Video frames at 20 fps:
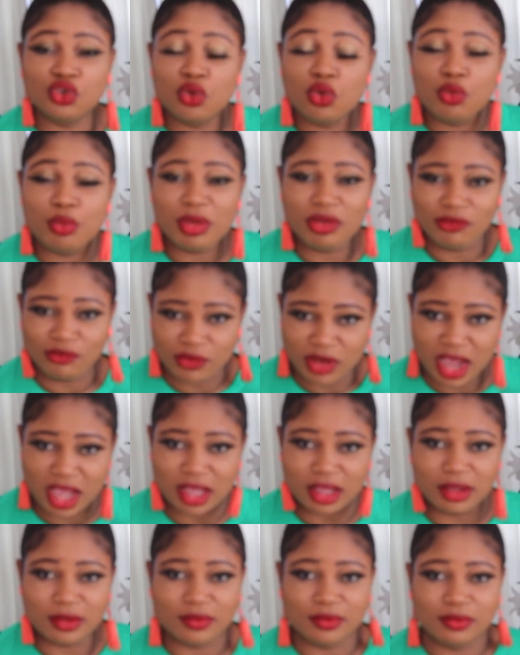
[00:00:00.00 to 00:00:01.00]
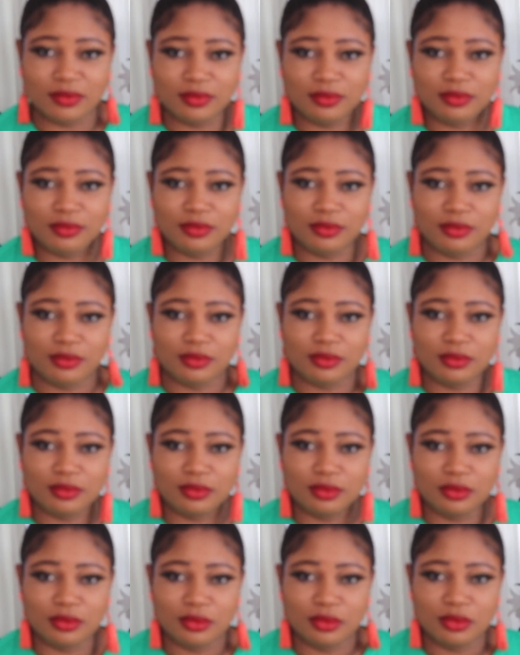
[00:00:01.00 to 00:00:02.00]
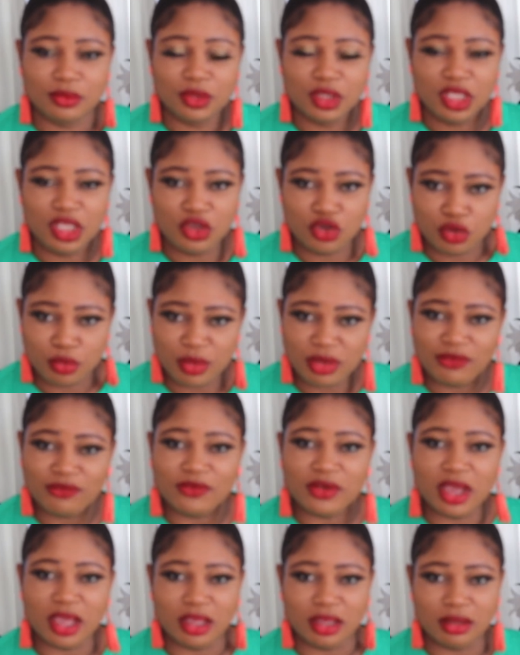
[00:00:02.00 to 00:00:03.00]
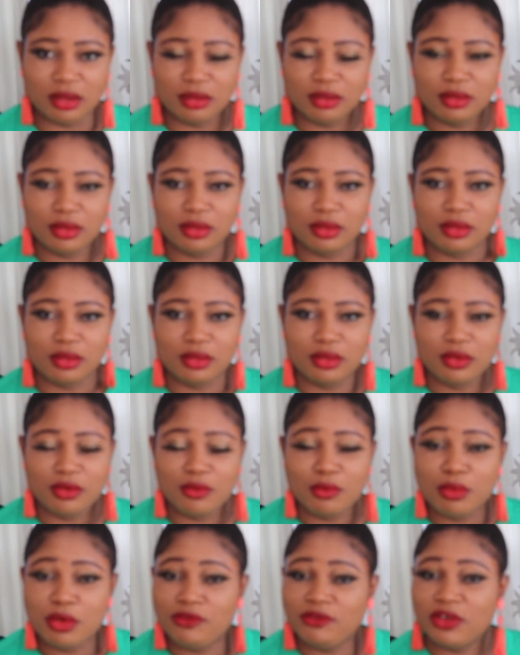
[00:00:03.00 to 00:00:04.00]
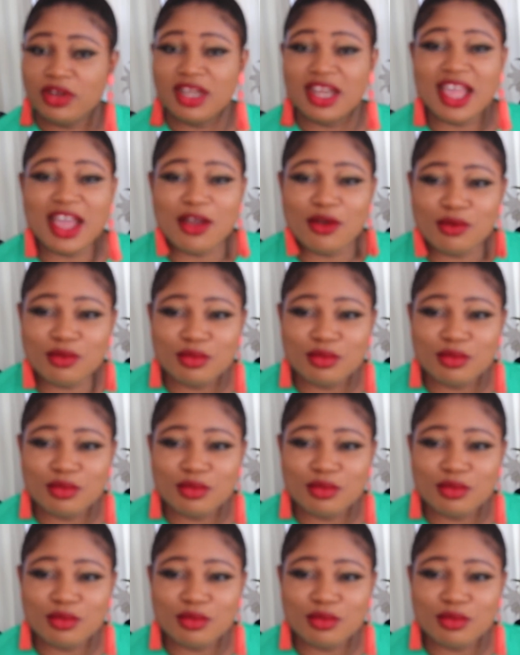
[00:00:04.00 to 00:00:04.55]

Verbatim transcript: will be fine. You'll be fine. But for now,